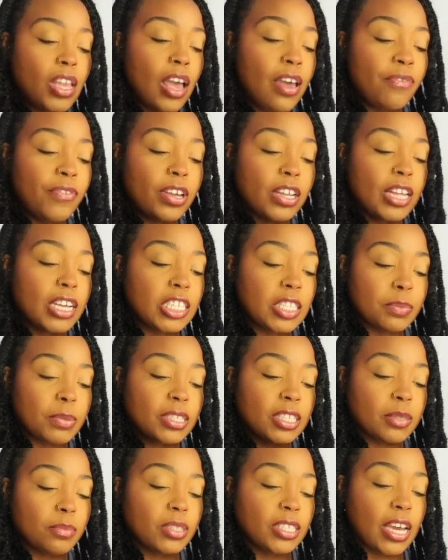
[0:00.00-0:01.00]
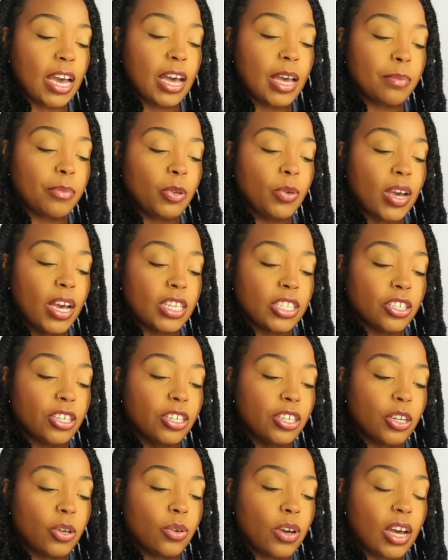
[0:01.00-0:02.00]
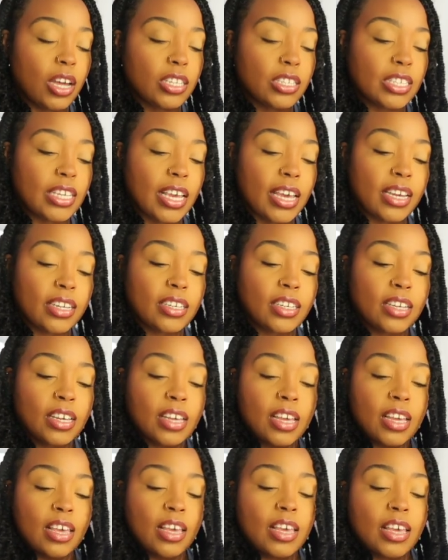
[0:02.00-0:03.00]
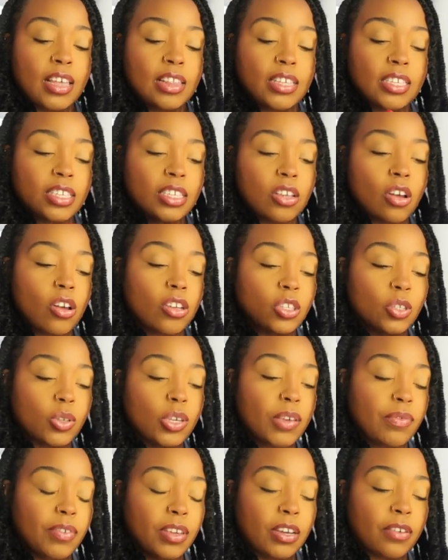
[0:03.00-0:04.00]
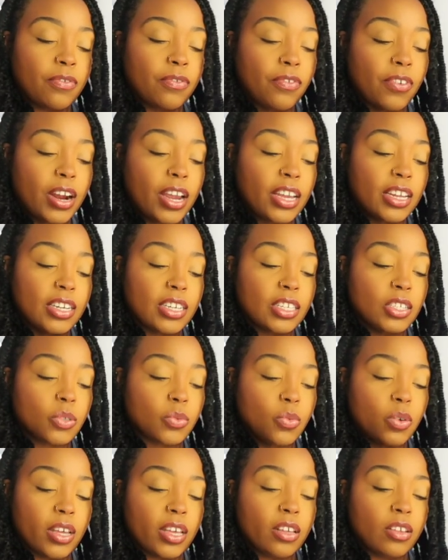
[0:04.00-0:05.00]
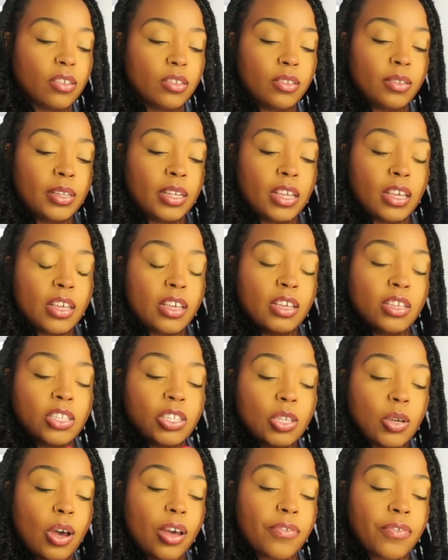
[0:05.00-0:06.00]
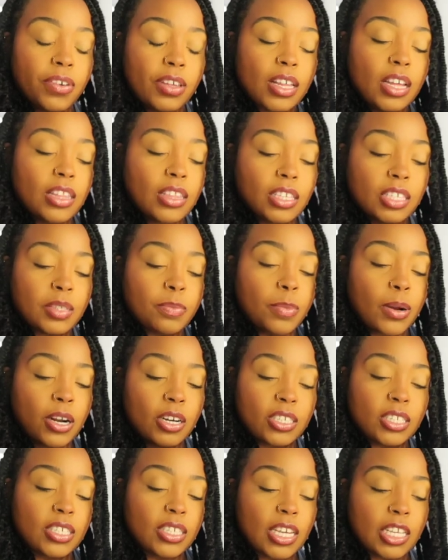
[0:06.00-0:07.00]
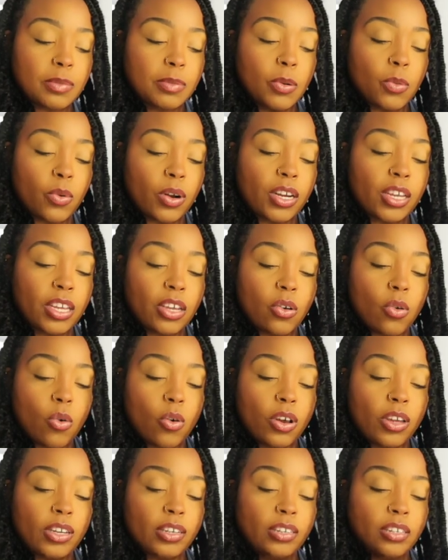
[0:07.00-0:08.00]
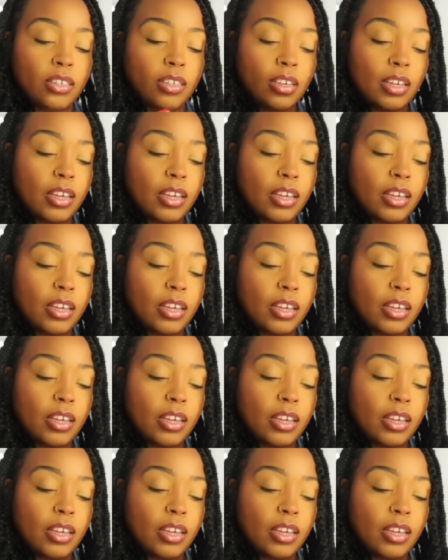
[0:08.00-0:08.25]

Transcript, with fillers: I feel like it's been some time. You guys are in no contact. This is also giving a friend as well. So I feel like this person has been working on